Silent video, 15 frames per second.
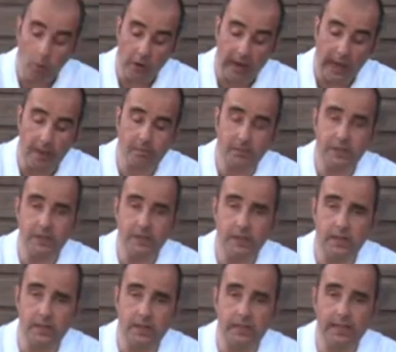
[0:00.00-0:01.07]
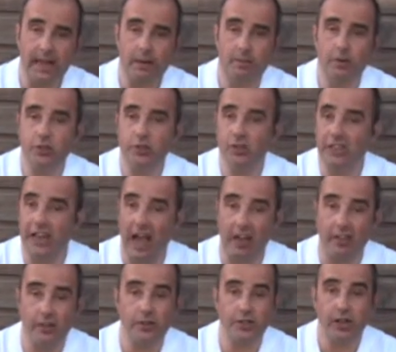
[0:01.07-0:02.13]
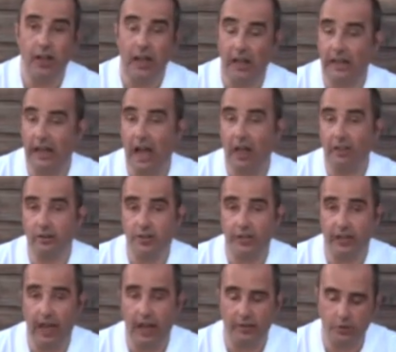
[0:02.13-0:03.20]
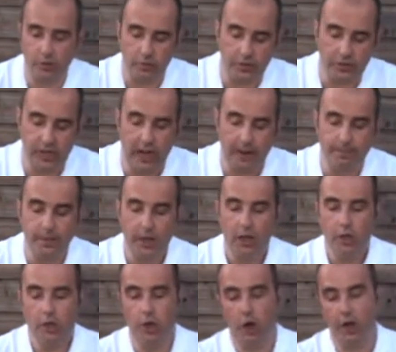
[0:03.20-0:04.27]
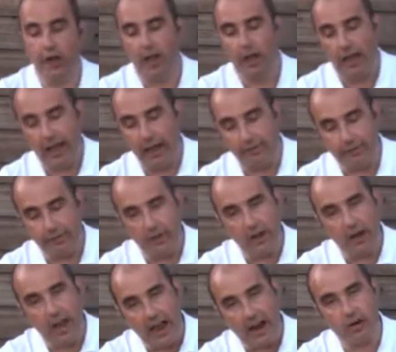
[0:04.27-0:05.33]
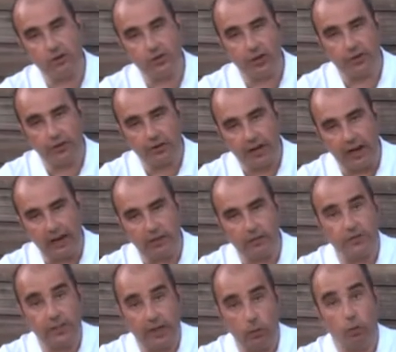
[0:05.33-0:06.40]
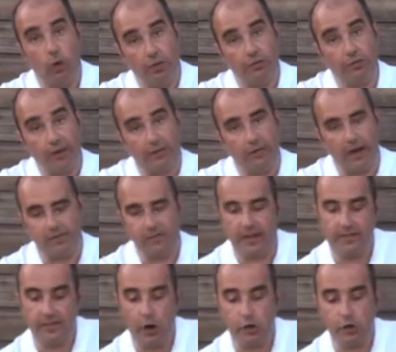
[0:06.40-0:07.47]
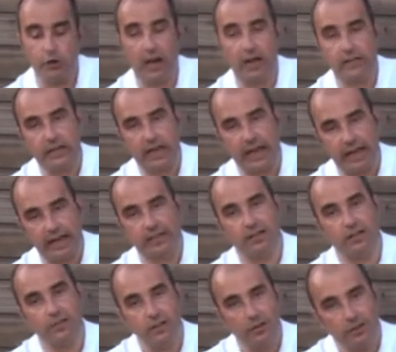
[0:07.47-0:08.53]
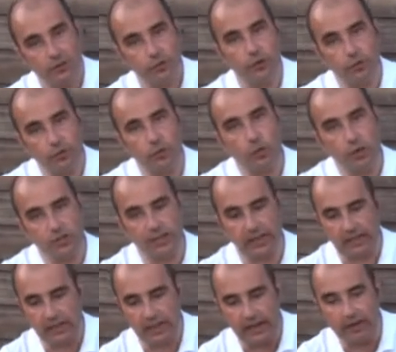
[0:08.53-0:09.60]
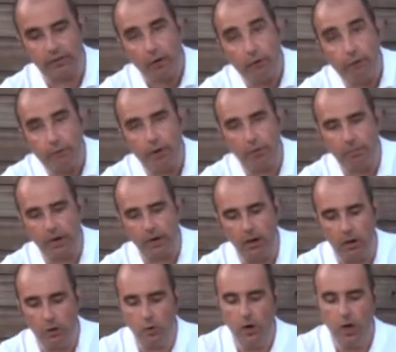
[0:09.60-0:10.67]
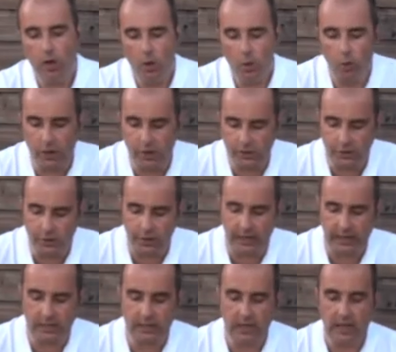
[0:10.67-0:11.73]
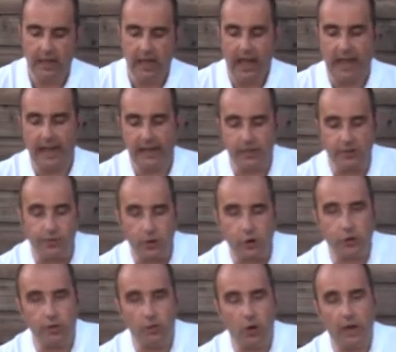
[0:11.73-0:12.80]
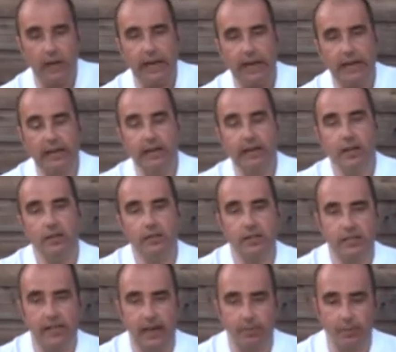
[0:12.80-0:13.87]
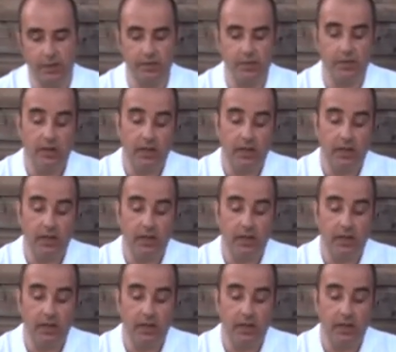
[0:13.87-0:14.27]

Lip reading: what happens is the sediment just gathers and gathers and gathers over time. Now, if the layers underneath, say 1, 3, 5 and 7, are trying to heat 2, 4, 6 and 8 from below, what it's doing is, it is first of all heating the sediment